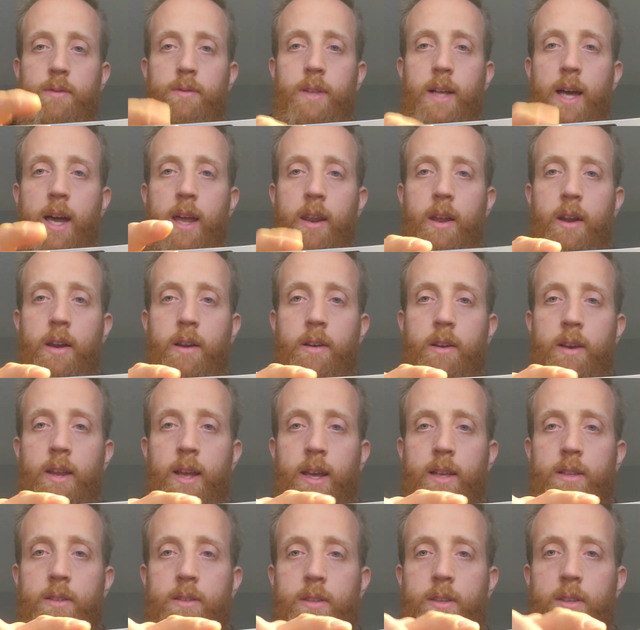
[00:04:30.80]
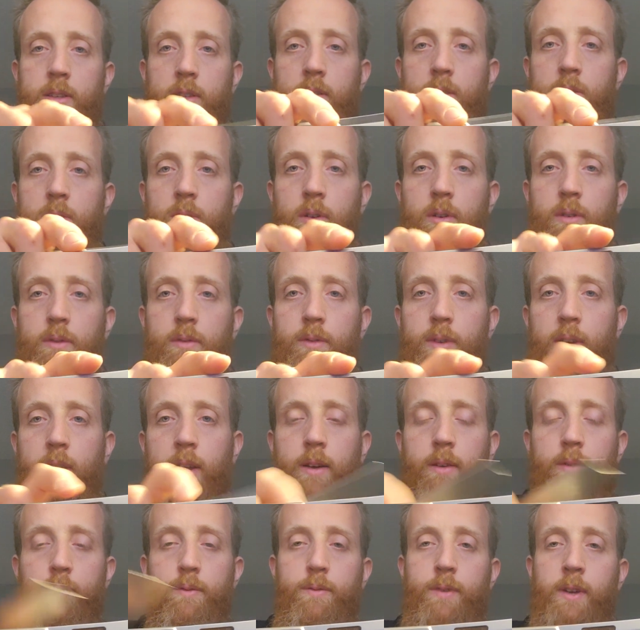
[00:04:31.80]
Flatiron has this sort of
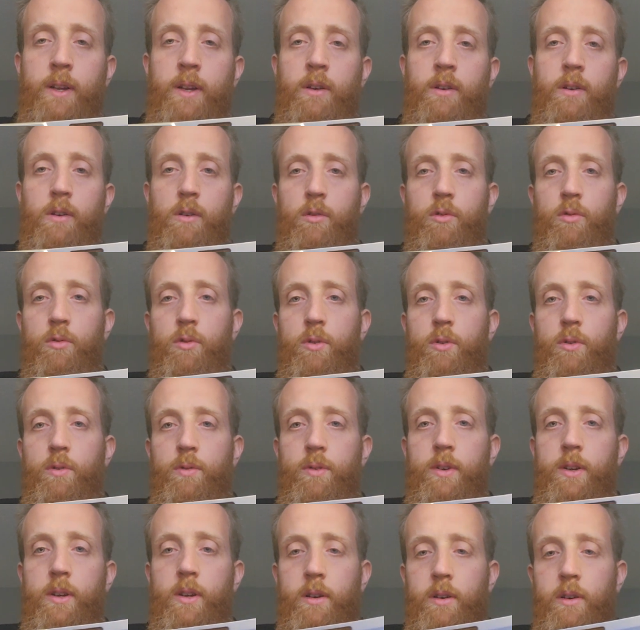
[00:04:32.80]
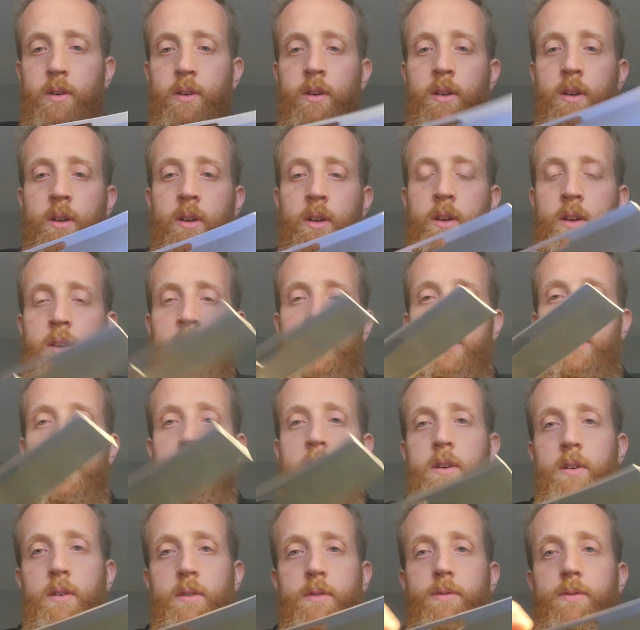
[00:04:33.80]
finger groove here
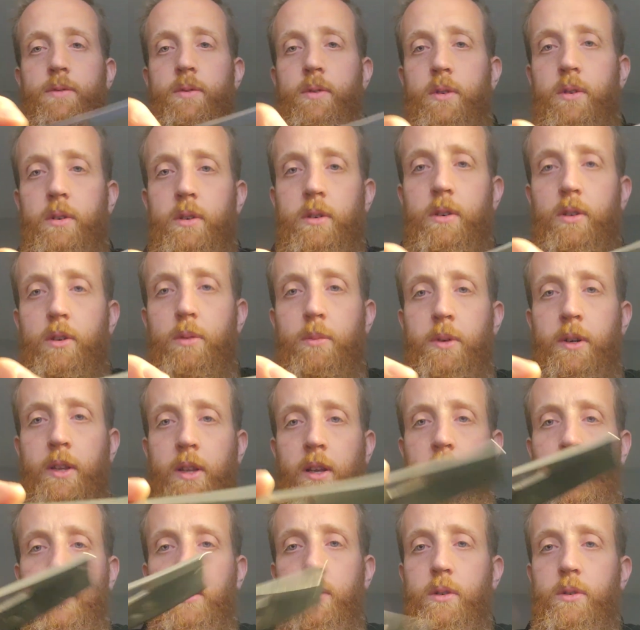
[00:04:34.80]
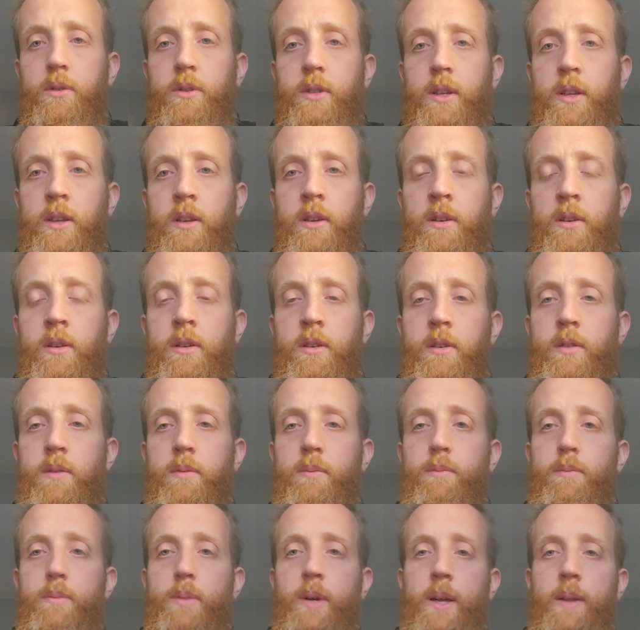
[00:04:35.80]
for opening and closing,
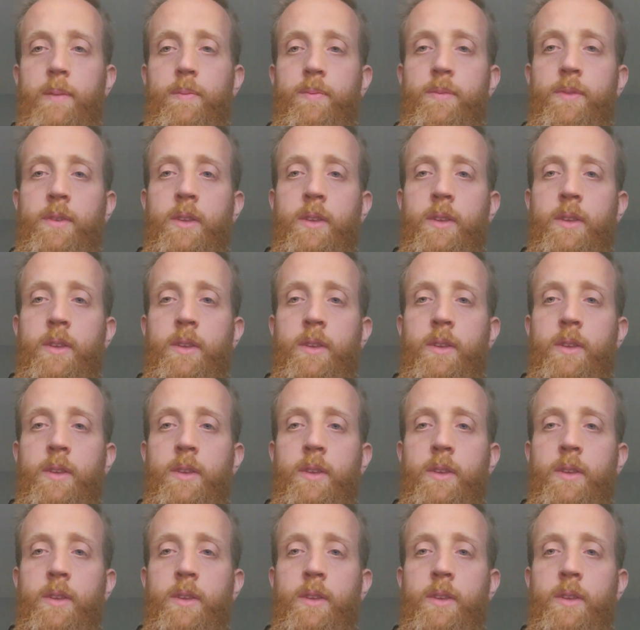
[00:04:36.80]
but